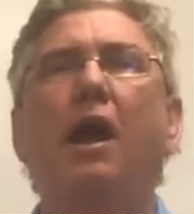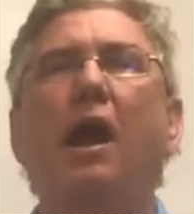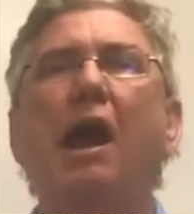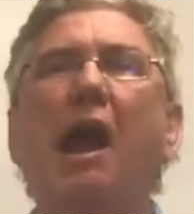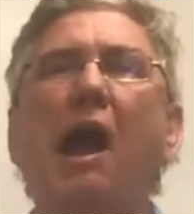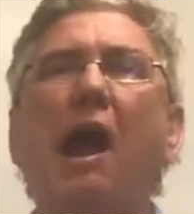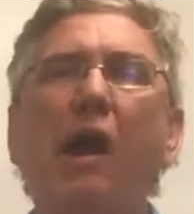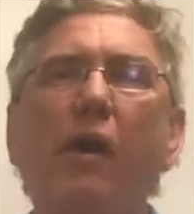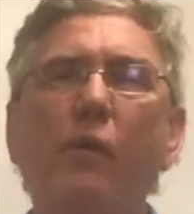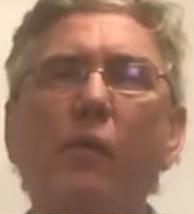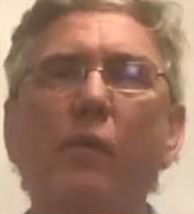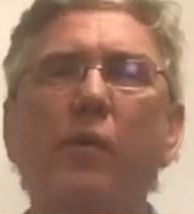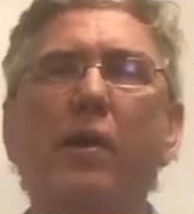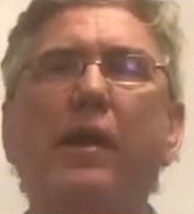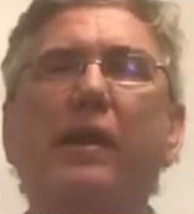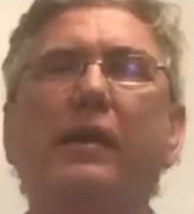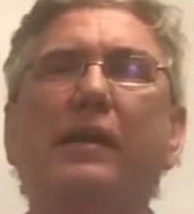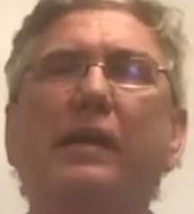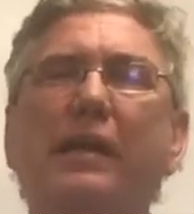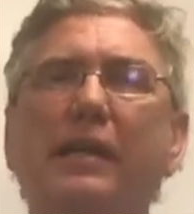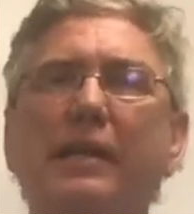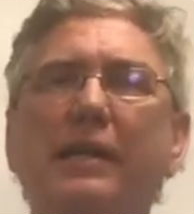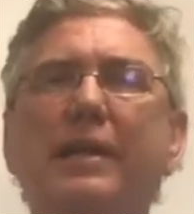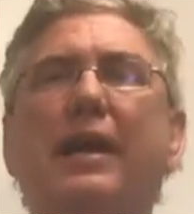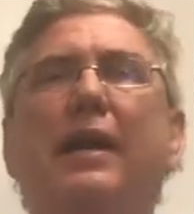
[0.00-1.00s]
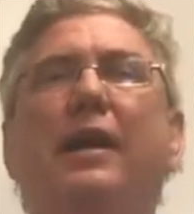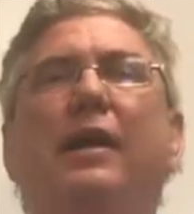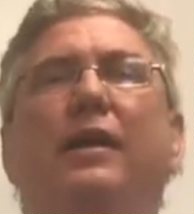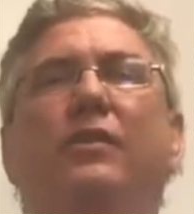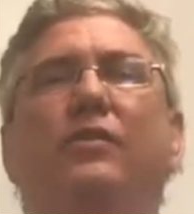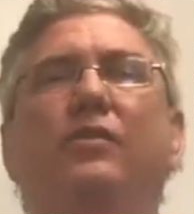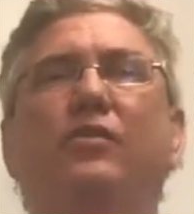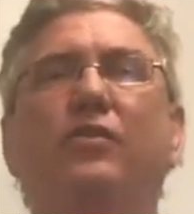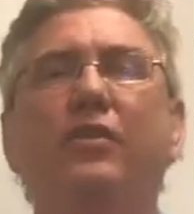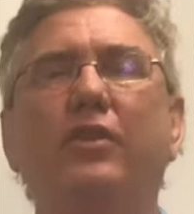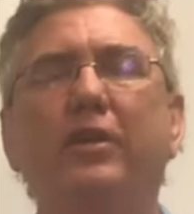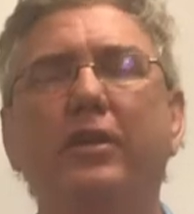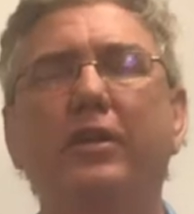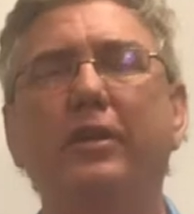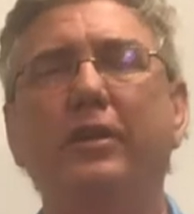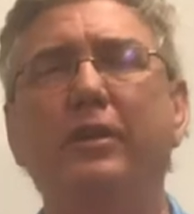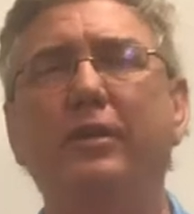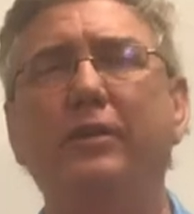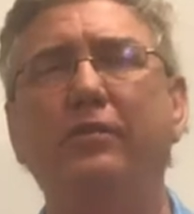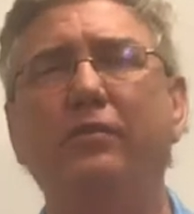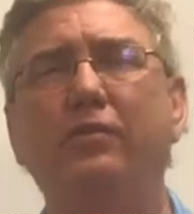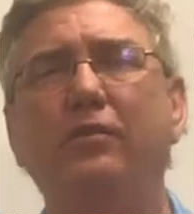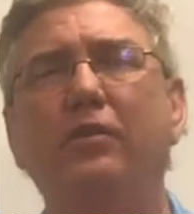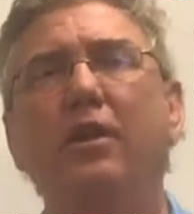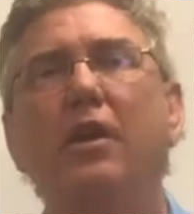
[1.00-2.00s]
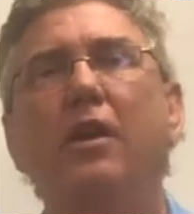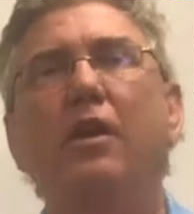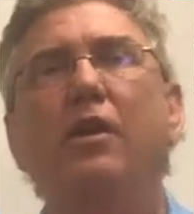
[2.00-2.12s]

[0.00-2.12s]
I recognize this.